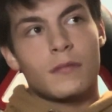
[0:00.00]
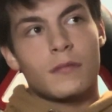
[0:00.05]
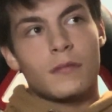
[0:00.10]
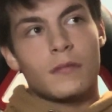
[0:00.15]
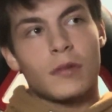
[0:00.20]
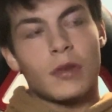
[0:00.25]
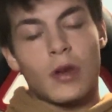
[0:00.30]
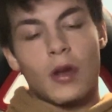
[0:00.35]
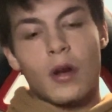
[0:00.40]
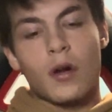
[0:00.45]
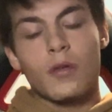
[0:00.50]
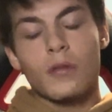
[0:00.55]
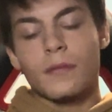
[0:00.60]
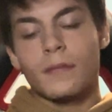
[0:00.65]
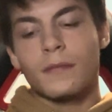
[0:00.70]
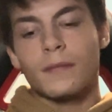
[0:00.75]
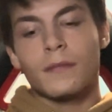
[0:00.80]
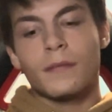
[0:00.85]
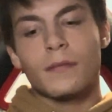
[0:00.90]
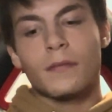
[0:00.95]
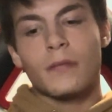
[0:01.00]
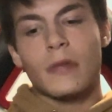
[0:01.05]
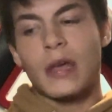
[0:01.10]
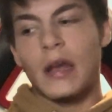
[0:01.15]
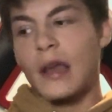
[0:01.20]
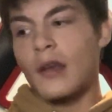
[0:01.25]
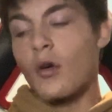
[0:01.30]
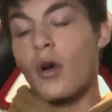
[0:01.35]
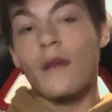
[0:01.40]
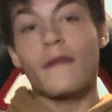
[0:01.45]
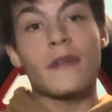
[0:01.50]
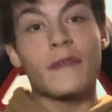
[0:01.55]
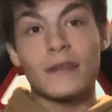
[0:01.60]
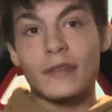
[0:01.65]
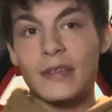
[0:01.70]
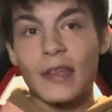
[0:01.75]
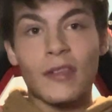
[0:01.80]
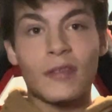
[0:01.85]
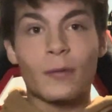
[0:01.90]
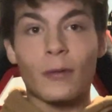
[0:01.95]
And I know I've even
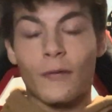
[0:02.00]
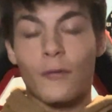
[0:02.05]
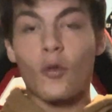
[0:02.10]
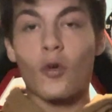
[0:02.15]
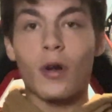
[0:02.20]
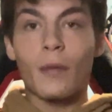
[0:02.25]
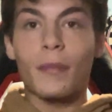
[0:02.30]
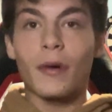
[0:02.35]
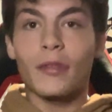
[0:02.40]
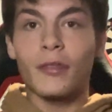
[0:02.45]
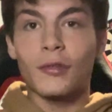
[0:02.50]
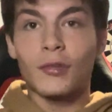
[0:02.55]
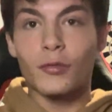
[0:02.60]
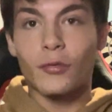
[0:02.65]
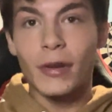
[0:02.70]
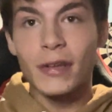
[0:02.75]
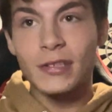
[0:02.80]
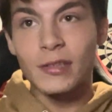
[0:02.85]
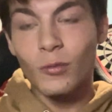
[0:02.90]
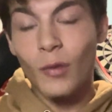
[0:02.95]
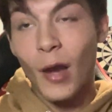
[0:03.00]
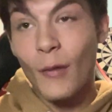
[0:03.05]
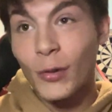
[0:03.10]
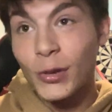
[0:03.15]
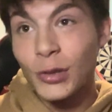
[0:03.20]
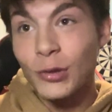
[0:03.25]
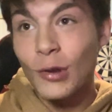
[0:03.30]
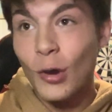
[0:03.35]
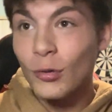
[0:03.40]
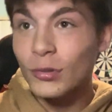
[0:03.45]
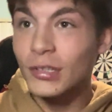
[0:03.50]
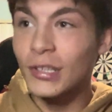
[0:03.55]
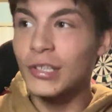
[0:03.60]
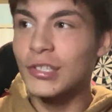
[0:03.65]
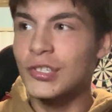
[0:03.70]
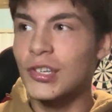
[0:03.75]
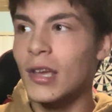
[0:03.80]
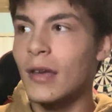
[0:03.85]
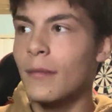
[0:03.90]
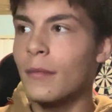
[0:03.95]
said this before, but there's a reason why when you go to the
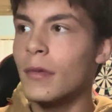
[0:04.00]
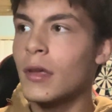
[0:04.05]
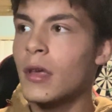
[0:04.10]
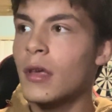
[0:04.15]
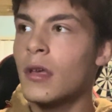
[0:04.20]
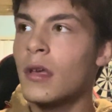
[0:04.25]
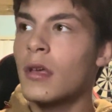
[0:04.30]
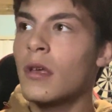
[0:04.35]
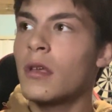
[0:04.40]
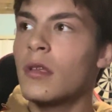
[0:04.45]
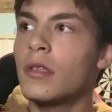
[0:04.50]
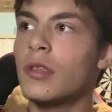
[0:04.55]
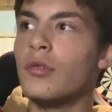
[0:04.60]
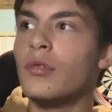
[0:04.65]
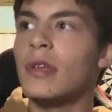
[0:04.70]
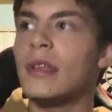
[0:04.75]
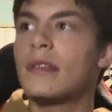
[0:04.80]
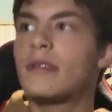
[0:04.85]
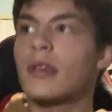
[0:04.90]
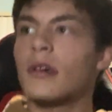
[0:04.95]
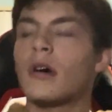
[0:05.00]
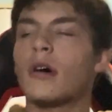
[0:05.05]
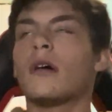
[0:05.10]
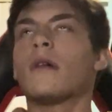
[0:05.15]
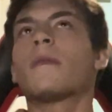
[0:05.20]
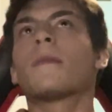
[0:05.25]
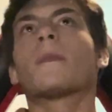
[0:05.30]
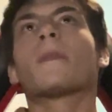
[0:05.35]
gym, you need to,